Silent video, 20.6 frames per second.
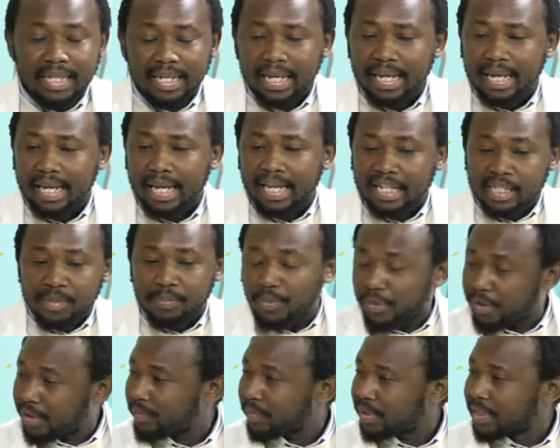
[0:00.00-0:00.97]

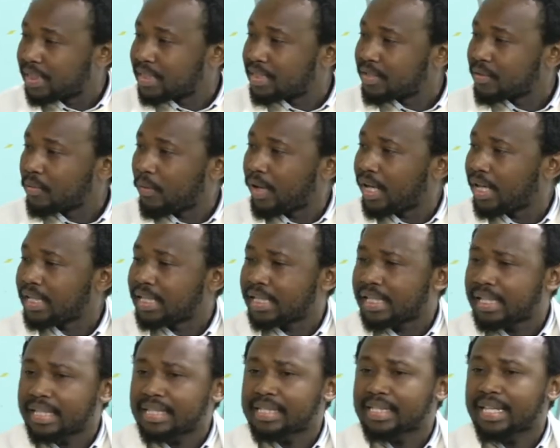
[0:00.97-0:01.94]
experiments where
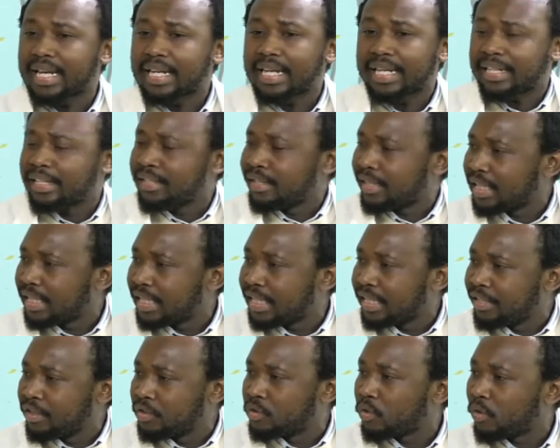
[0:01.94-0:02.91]
kids can
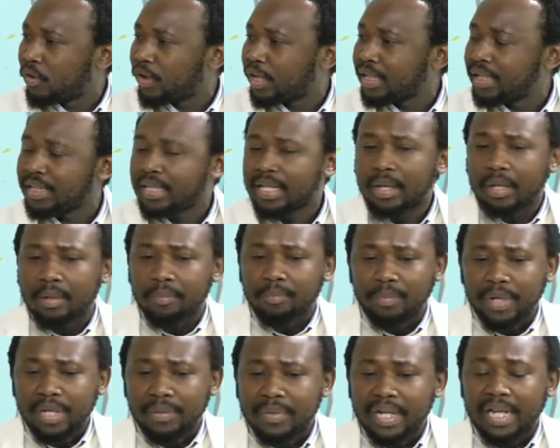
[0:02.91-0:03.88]
enjoy,
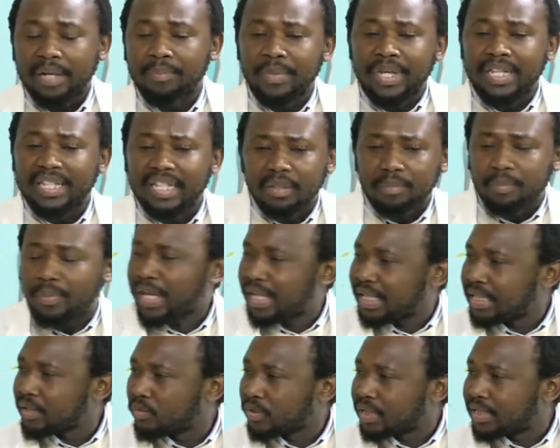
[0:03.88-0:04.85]
maybe like making
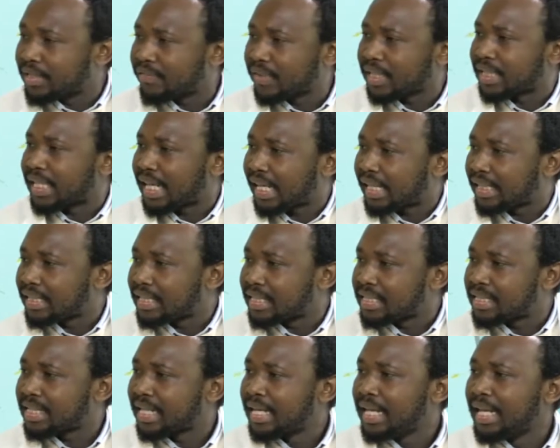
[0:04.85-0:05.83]
paint with different
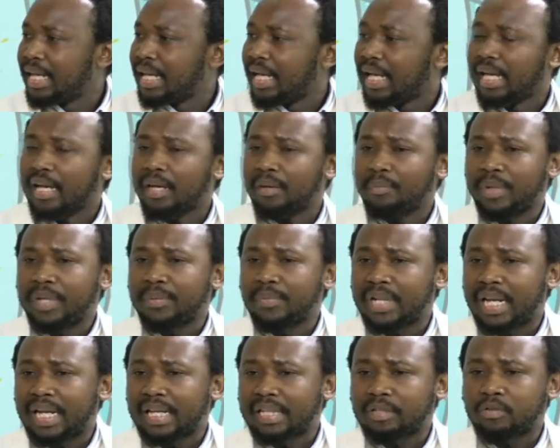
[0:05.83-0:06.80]
colors, maybe
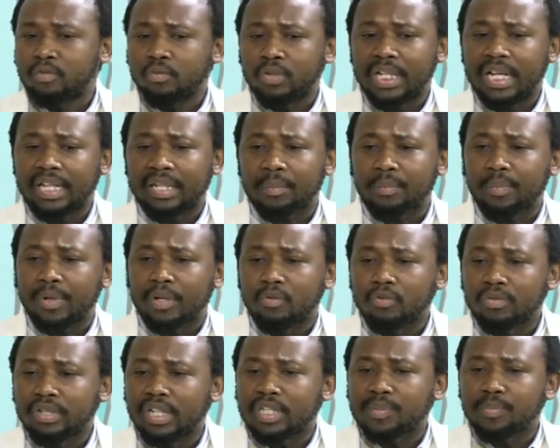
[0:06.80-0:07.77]
like doing like a
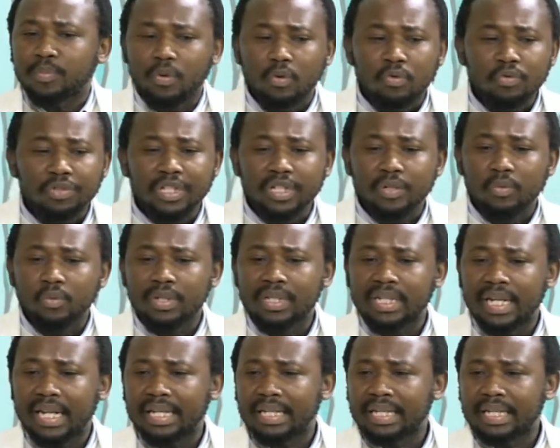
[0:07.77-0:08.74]
balloon explosion with
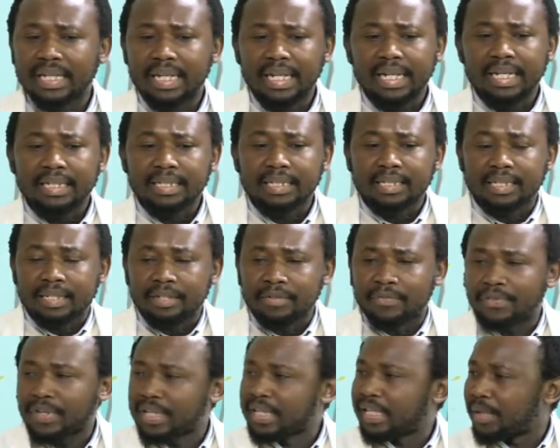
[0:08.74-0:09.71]
like
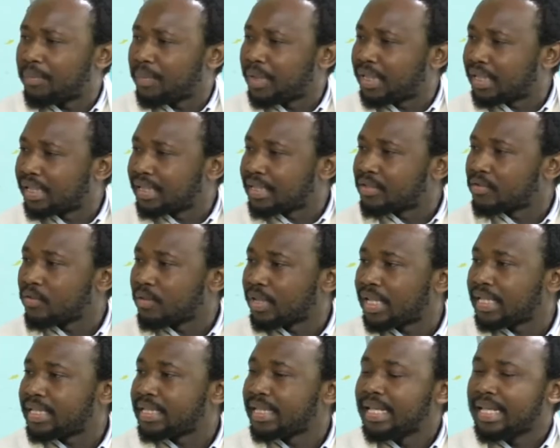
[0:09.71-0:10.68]
different chemicals, so
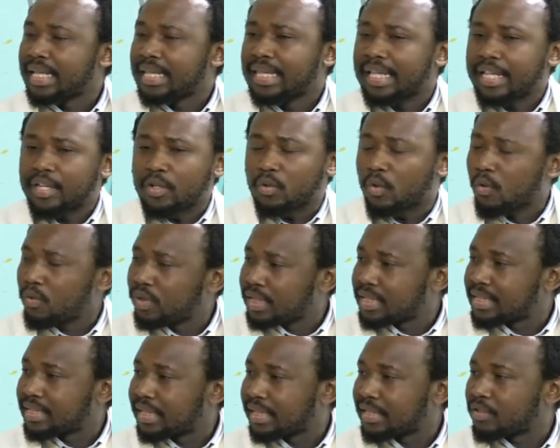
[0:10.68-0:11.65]
that they know these
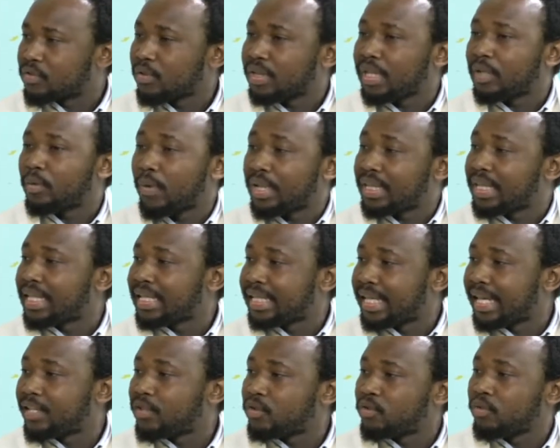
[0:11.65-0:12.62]
things, so that when they
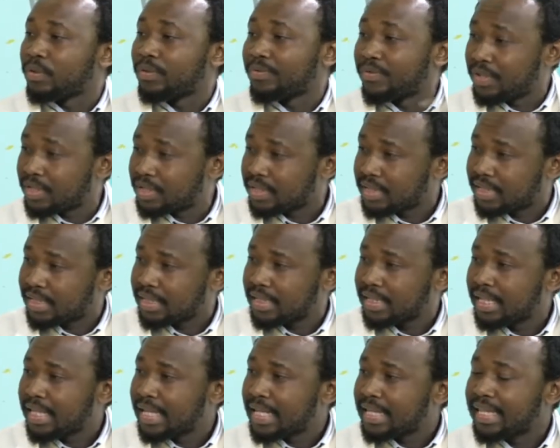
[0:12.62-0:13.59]
get to university,
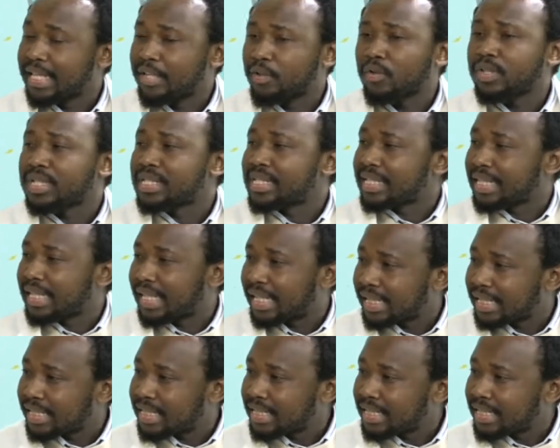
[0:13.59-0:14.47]
they're not scared.